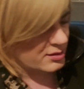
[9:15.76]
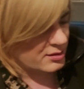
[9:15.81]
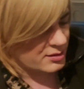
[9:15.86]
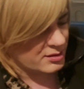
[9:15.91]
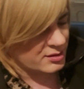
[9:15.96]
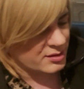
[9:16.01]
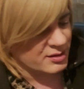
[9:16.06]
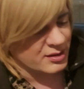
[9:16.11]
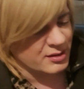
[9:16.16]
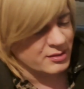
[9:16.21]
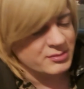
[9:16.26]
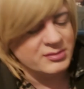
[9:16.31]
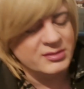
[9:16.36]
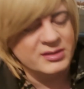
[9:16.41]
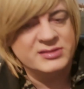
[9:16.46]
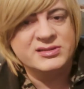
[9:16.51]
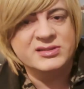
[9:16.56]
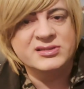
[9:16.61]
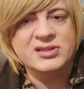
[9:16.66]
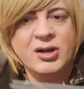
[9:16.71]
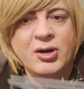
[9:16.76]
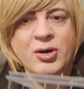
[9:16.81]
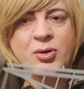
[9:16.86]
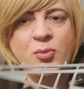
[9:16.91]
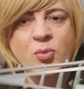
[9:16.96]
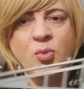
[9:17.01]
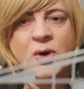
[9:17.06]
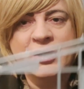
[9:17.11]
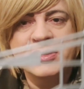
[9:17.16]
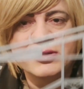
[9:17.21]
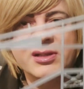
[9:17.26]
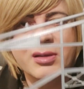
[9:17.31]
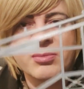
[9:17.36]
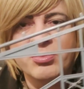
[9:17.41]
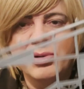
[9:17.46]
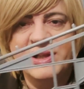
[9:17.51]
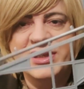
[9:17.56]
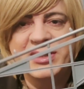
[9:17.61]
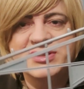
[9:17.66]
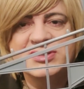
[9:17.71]
you know, this is one
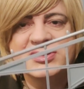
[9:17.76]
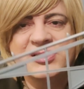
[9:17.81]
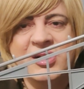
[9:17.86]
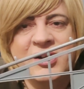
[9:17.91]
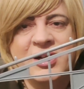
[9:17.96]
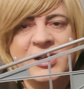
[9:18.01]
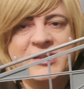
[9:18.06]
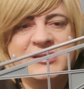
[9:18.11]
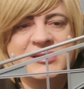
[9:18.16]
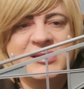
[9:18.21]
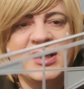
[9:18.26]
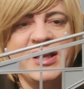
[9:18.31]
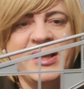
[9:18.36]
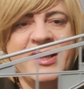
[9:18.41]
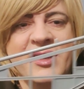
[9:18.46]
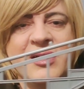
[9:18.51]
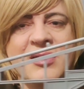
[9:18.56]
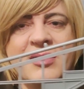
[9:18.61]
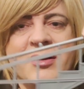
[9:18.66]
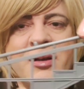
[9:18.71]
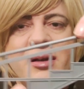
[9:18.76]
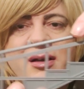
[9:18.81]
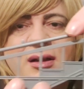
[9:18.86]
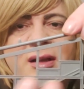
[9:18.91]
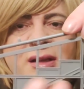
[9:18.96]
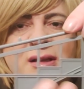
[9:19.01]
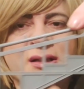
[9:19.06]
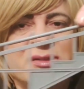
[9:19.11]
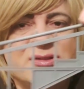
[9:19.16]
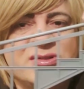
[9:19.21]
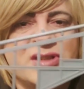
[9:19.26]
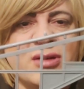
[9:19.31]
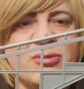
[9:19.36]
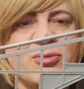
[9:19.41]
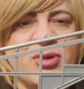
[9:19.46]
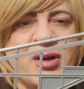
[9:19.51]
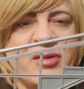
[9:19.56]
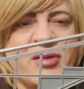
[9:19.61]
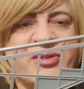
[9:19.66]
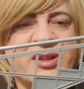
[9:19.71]
complete side here. So
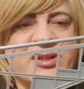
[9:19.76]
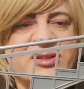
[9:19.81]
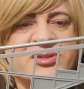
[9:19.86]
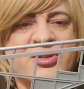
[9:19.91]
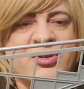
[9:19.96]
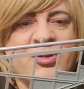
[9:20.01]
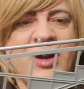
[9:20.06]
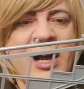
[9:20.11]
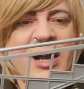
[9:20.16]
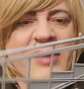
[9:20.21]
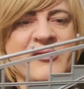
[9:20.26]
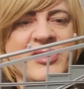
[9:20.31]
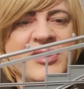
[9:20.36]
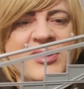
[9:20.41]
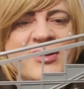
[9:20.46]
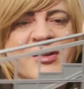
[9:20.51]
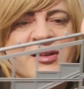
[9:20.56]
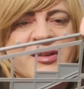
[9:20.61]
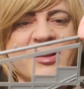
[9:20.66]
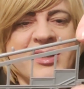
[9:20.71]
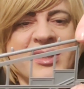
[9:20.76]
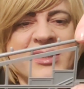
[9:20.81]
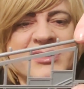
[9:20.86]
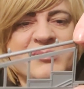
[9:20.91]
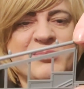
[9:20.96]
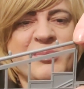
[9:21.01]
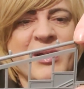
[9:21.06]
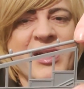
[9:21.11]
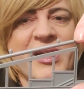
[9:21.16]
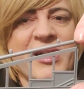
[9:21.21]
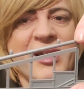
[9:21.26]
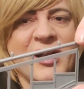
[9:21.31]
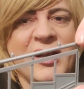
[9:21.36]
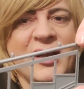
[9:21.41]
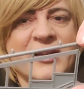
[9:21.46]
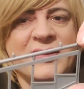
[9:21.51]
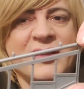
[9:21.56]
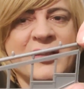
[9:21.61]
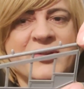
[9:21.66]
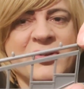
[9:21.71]
rather than sort of having this bit
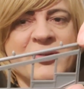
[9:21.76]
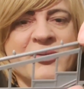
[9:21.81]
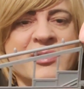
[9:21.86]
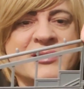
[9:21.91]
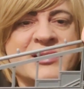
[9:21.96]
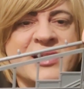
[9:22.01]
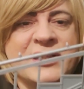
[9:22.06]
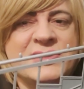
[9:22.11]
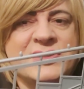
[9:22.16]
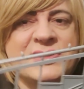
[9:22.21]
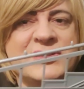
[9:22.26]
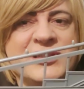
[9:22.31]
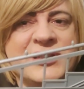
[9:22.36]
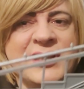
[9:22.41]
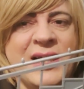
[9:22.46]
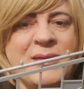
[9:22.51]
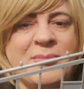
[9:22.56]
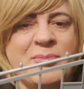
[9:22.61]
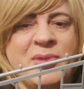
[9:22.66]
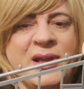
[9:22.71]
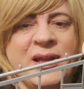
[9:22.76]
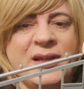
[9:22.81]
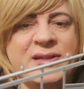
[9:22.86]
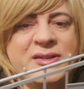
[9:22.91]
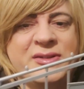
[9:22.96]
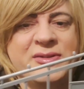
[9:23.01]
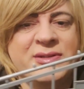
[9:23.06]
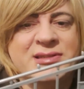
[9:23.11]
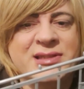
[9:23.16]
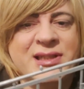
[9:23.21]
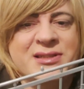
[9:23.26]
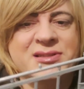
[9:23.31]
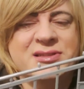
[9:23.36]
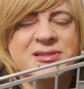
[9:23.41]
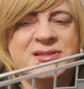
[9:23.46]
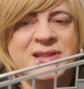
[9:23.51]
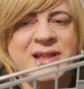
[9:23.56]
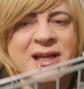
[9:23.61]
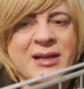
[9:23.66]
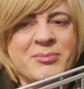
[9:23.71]
and then you attach it to that bit, and then you attach it
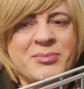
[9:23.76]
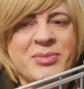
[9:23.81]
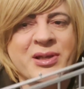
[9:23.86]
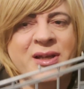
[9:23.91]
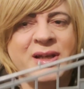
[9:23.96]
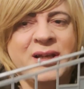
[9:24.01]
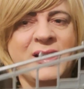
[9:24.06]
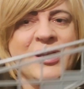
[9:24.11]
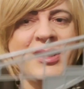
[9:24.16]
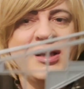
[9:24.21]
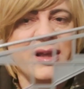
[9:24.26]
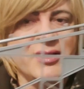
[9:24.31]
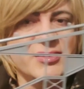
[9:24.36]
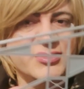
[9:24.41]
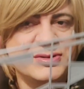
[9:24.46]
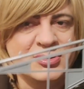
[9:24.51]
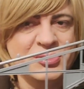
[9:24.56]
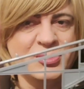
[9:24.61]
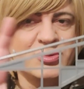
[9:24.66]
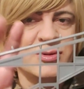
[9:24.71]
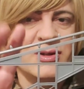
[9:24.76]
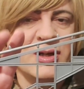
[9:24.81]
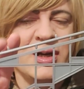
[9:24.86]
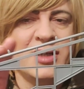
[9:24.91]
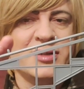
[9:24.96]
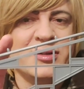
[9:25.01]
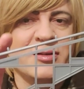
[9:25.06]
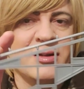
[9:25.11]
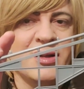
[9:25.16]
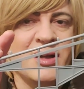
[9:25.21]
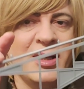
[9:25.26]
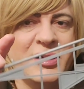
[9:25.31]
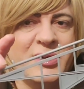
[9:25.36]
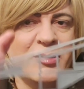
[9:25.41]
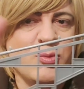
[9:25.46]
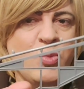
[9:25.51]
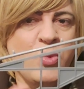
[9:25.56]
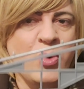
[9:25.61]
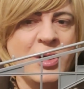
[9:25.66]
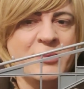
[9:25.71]
to that bit, it's all kind of like
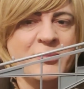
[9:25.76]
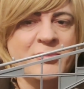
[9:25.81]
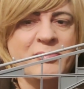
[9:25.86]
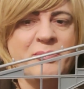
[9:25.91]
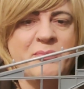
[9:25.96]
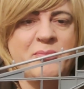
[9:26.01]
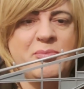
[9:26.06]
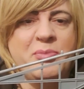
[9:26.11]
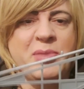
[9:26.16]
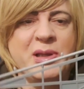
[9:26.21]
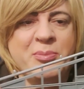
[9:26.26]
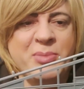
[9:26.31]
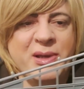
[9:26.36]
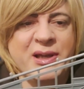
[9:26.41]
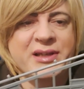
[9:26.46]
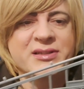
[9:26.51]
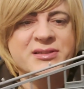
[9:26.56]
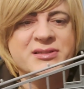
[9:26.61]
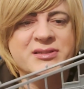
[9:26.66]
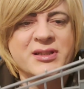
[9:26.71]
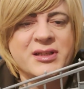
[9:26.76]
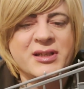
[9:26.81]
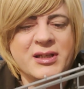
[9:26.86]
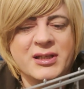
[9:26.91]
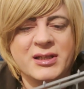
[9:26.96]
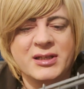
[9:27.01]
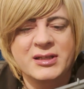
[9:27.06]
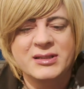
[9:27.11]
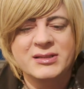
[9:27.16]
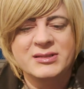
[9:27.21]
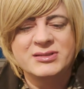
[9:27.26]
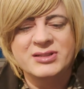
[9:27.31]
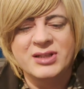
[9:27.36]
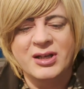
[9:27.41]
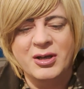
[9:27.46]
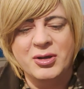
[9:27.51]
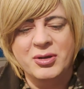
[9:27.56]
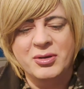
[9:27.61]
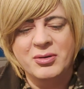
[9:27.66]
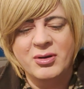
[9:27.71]
one big piece.
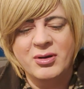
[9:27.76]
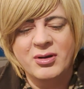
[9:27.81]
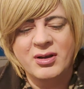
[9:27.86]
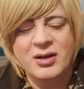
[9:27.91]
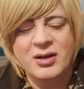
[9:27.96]
So